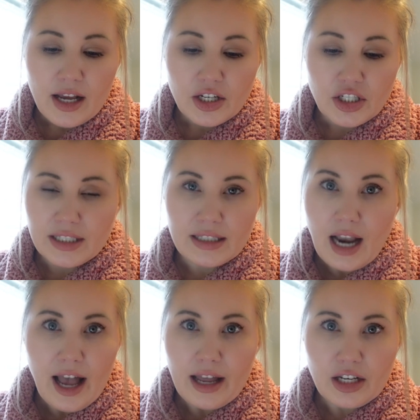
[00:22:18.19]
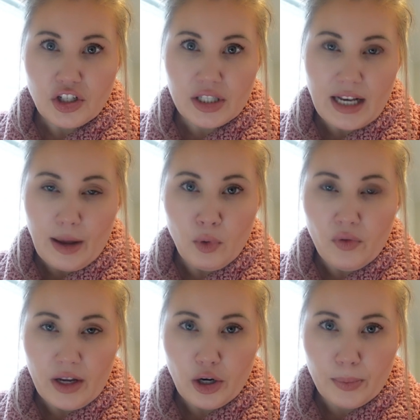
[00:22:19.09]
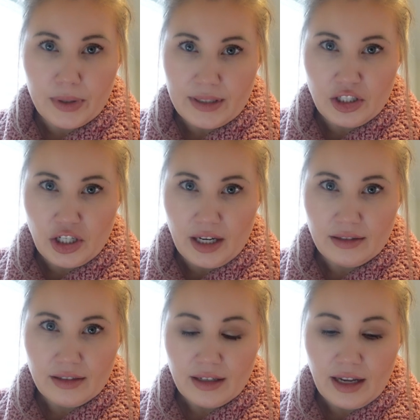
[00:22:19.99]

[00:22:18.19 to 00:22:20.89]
she's not she's not moving her position,